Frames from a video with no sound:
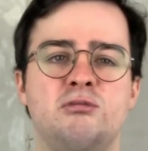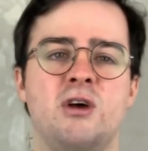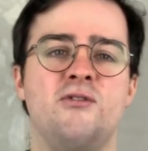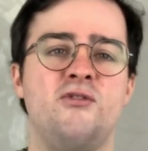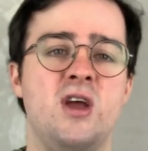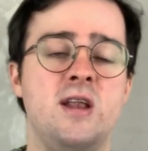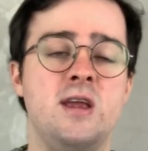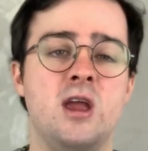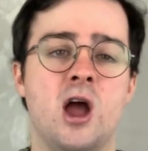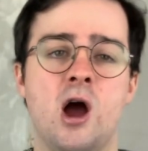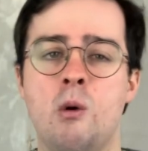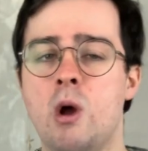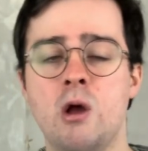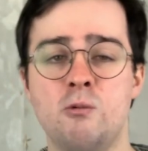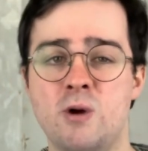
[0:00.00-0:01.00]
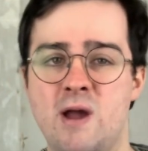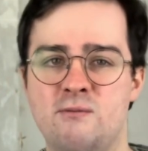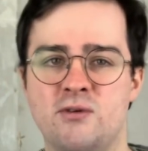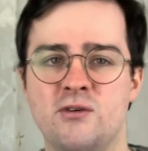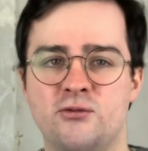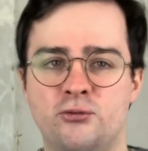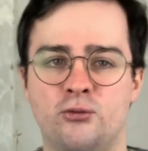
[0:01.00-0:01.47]
of a video
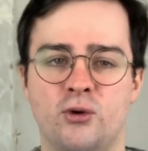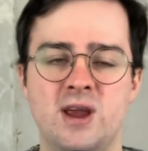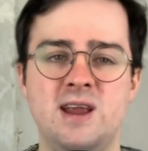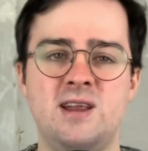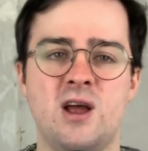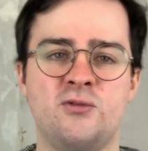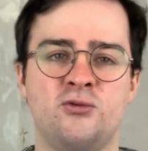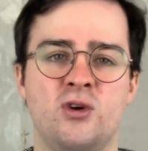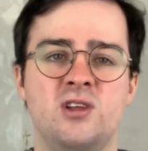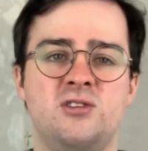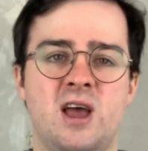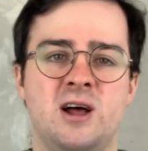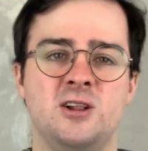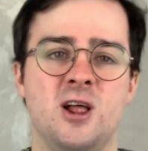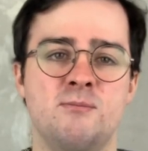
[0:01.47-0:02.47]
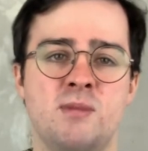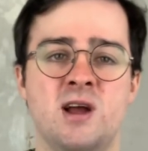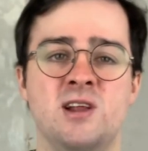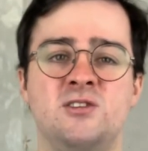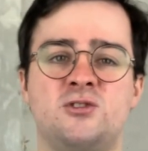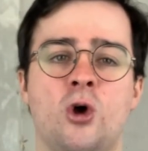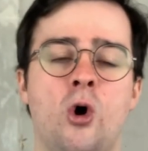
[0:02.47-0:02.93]
with 3 different
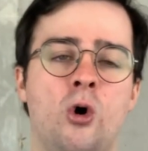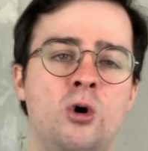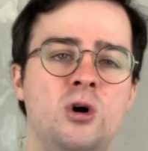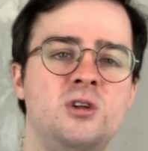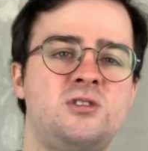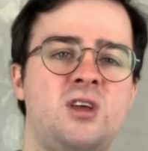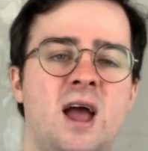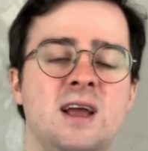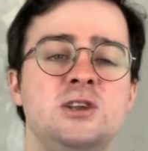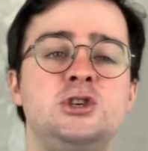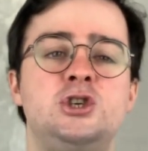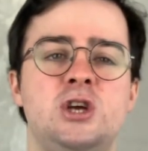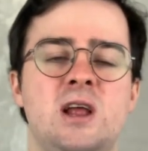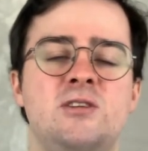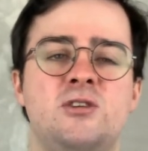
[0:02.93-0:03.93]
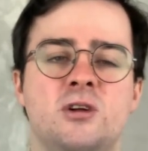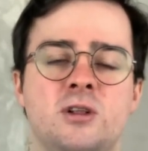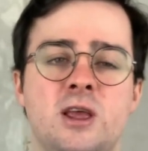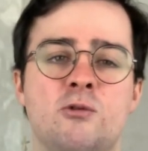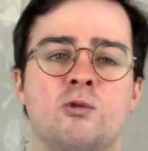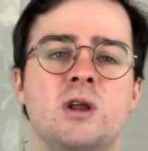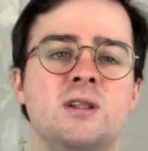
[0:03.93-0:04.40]
elements, all
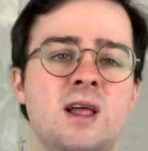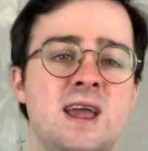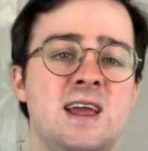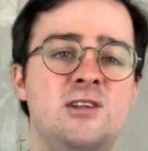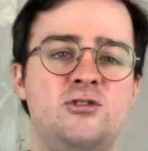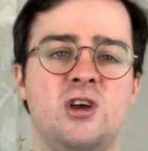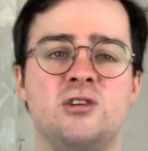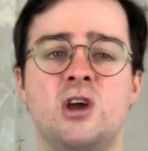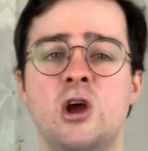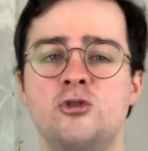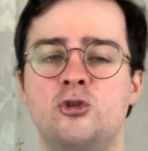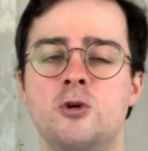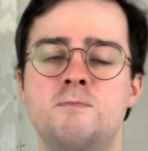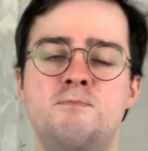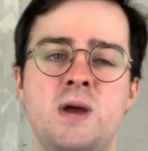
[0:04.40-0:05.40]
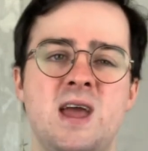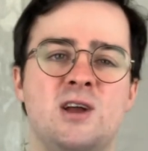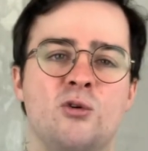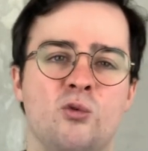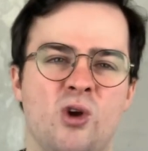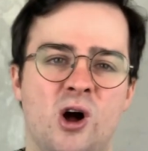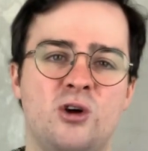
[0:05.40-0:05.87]
tangentially related to big
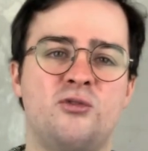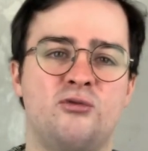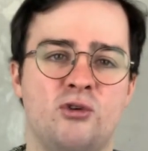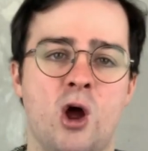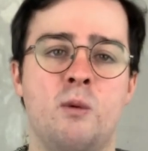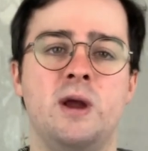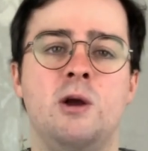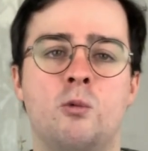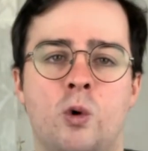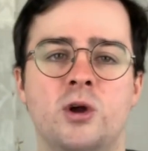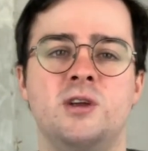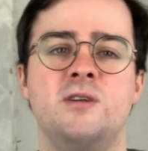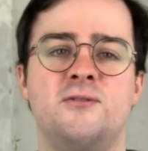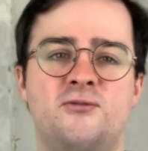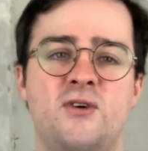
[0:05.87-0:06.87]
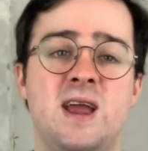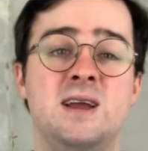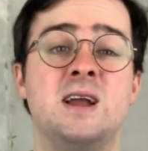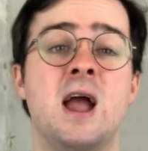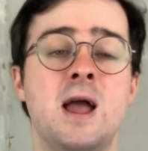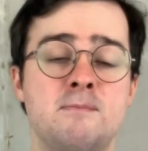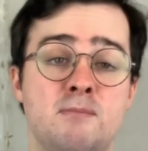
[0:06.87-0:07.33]
rock-throwing wooden
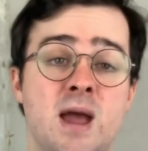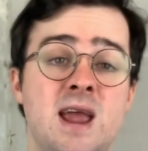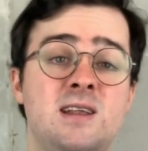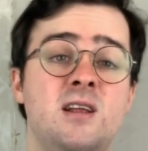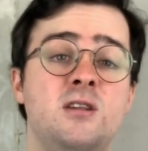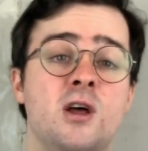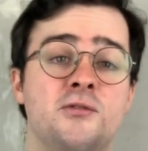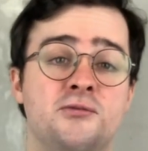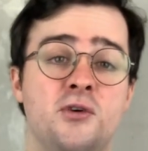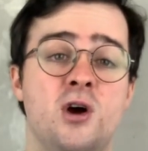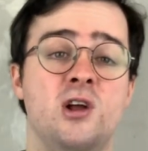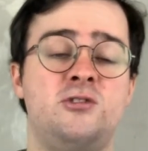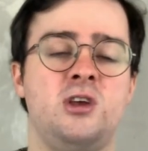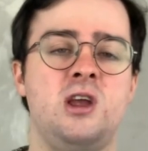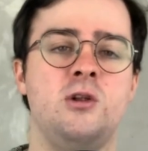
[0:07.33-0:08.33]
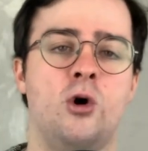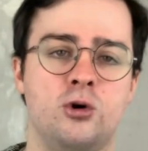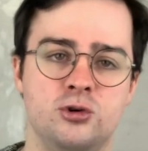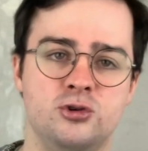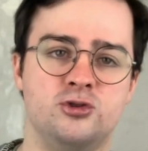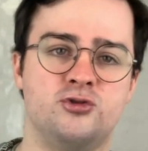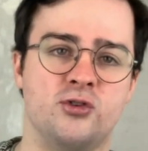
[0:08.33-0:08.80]
thing made in the
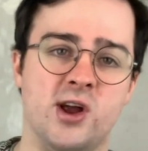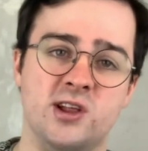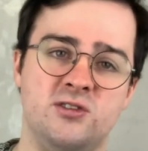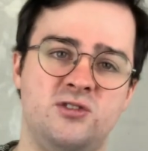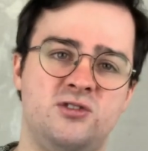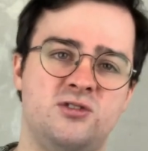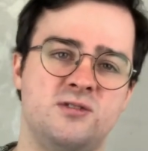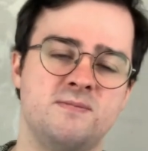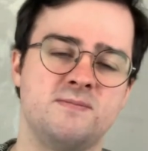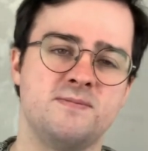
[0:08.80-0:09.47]
1300s?